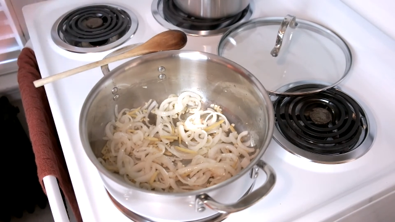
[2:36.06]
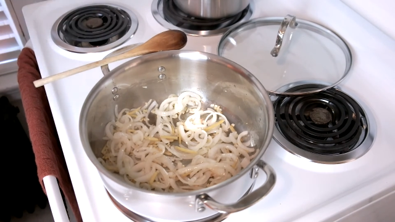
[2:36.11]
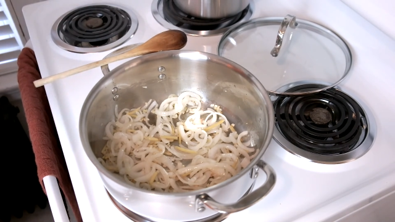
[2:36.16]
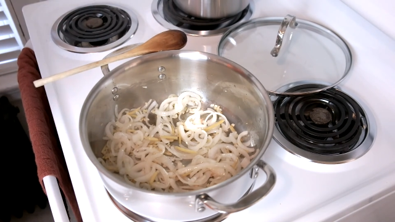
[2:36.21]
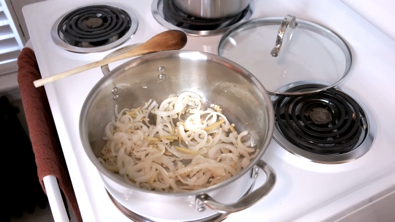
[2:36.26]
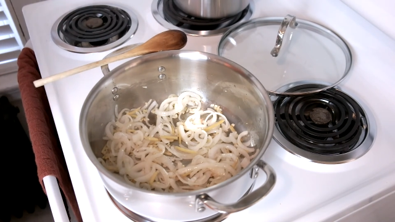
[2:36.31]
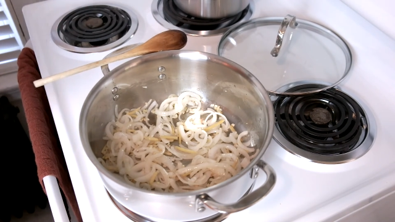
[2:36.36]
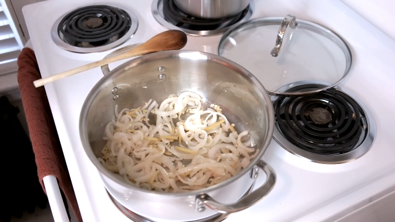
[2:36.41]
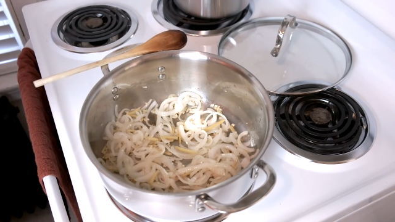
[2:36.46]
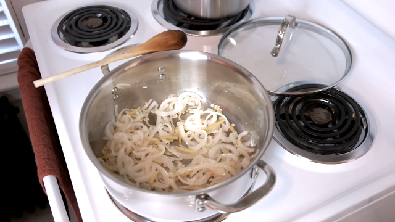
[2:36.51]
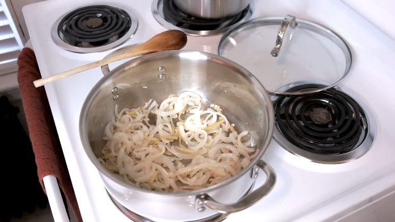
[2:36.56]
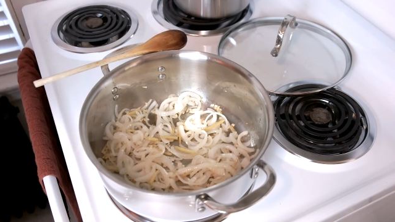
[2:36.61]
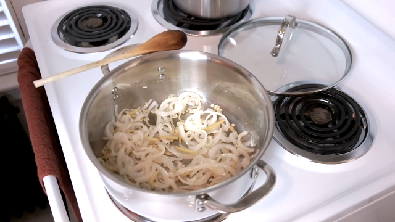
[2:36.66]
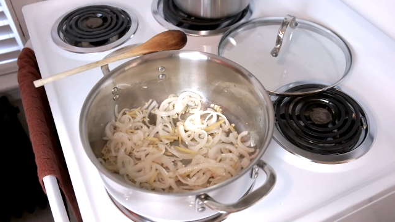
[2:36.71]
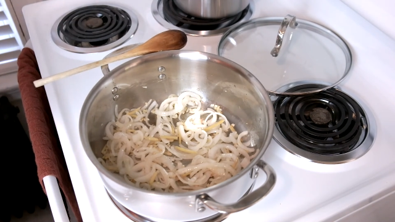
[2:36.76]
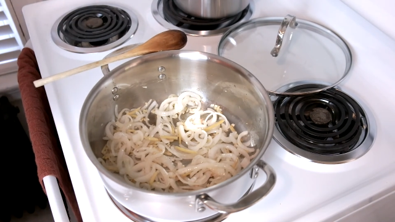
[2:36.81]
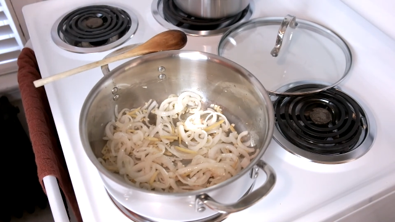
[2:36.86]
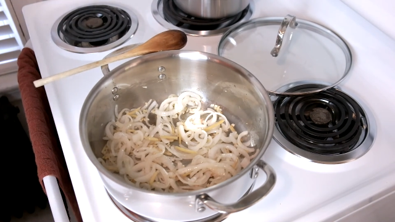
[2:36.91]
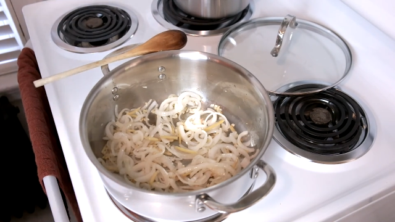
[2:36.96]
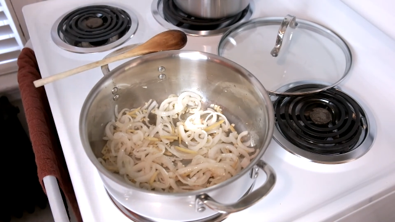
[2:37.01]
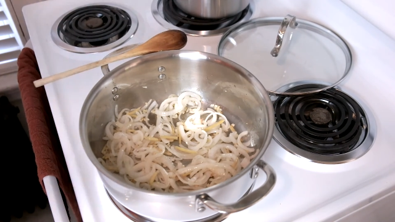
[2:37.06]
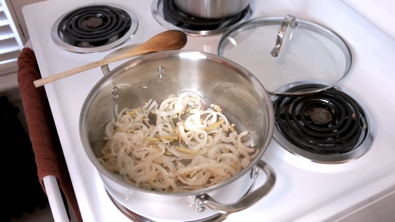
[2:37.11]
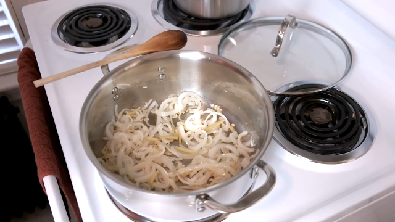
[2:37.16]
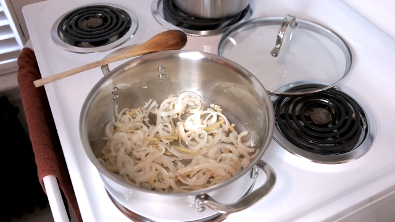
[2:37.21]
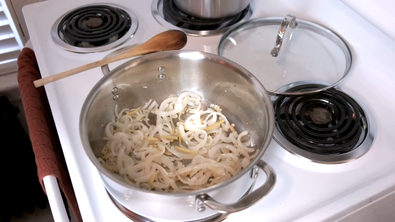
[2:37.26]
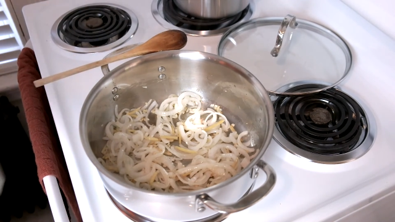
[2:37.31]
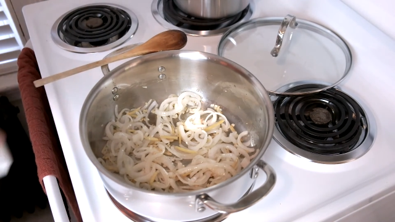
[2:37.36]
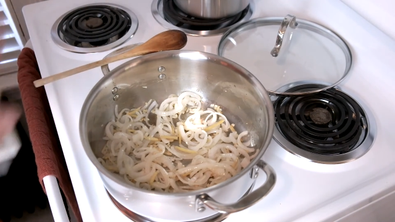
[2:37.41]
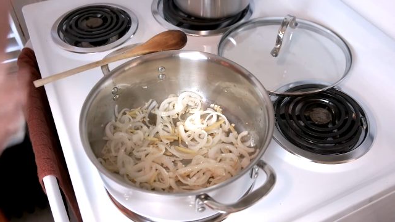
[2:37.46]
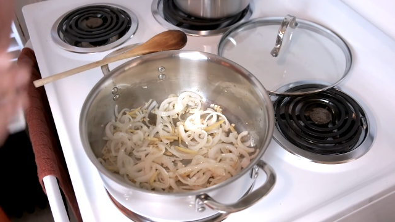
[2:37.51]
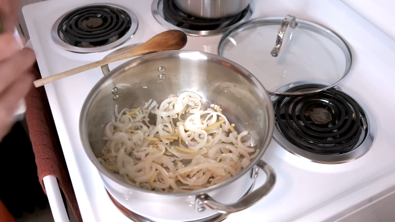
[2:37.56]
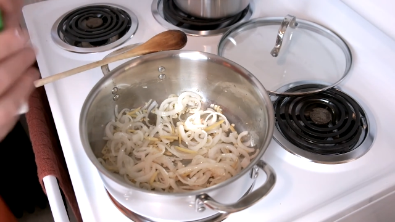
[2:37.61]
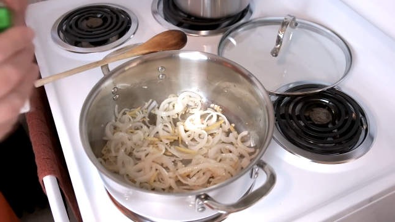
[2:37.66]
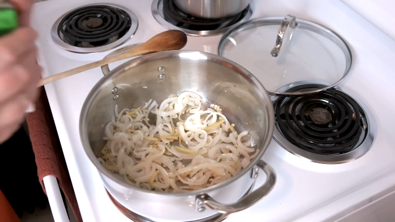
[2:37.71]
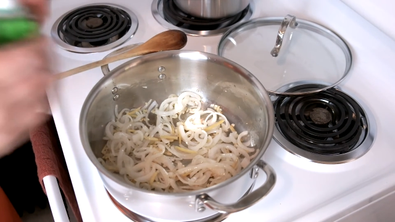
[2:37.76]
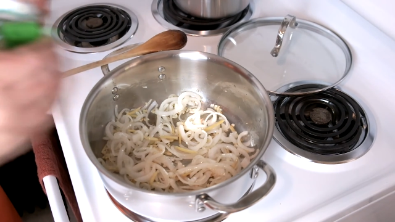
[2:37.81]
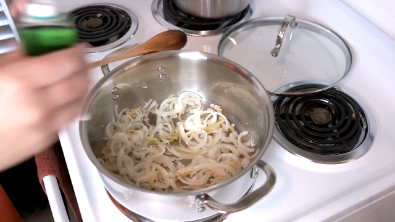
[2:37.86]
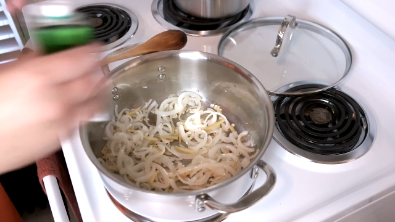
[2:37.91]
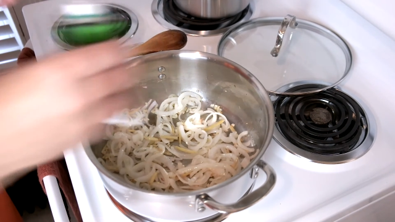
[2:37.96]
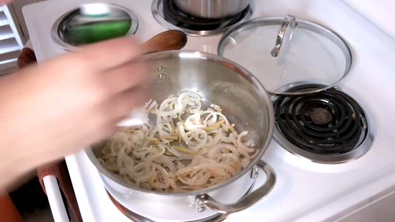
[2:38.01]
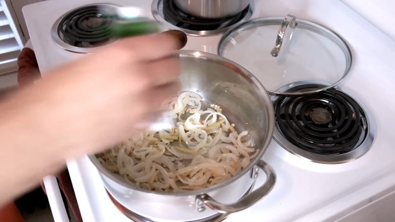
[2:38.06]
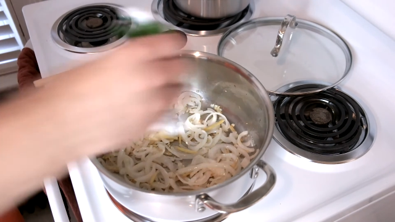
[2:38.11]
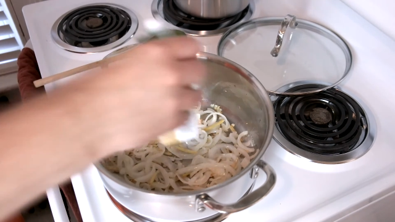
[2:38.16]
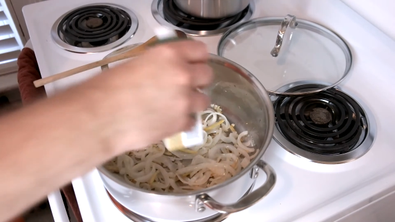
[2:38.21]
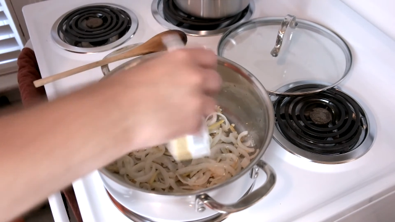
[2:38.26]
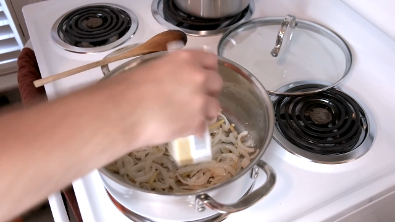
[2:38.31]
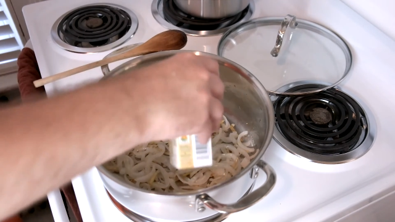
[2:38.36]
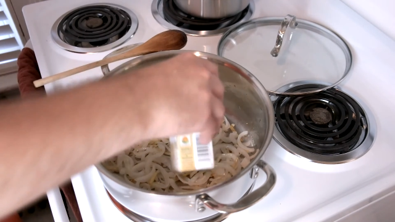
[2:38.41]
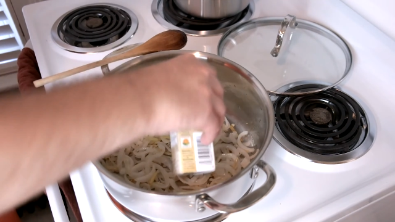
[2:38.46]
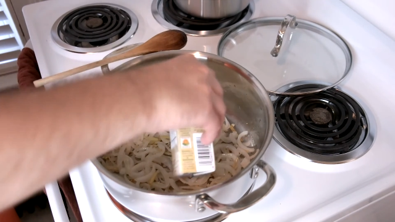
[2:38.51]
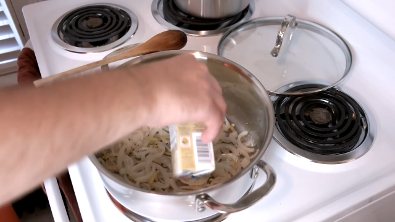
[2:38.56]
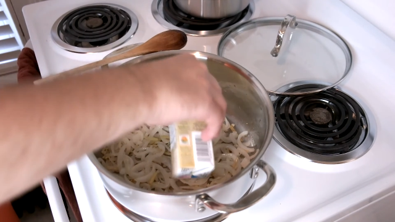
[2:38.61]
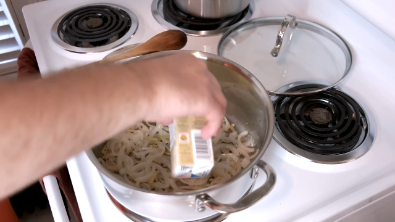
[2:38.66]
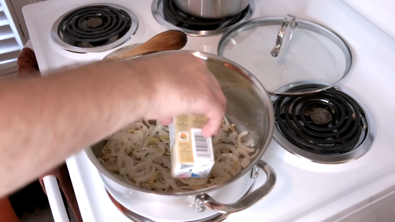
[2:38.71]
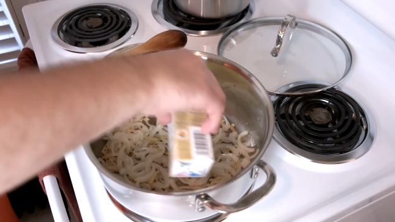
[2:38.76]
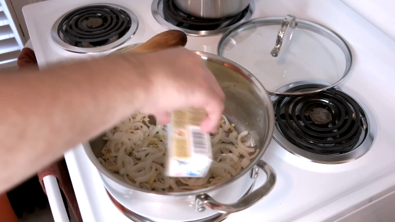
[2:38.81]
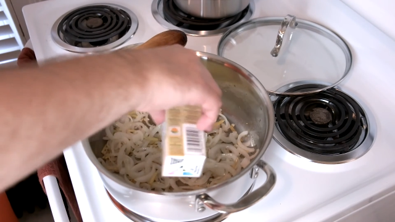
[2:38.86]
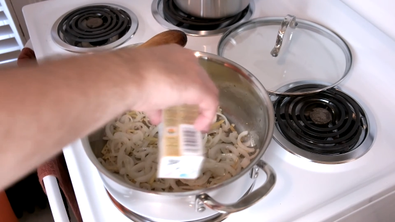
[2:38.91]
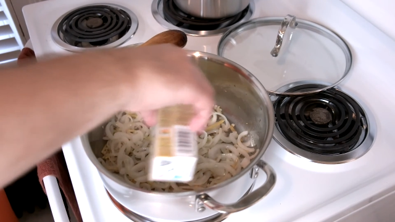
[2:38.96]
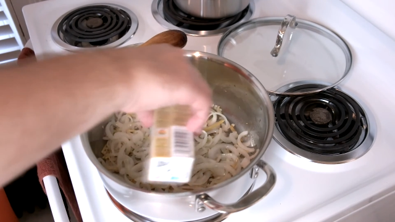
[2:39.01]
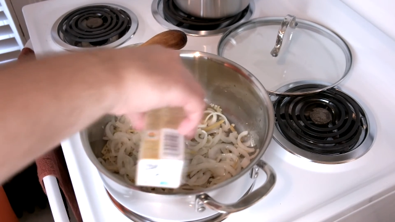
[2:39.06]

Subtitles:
No face is visible, so there are no lips to read.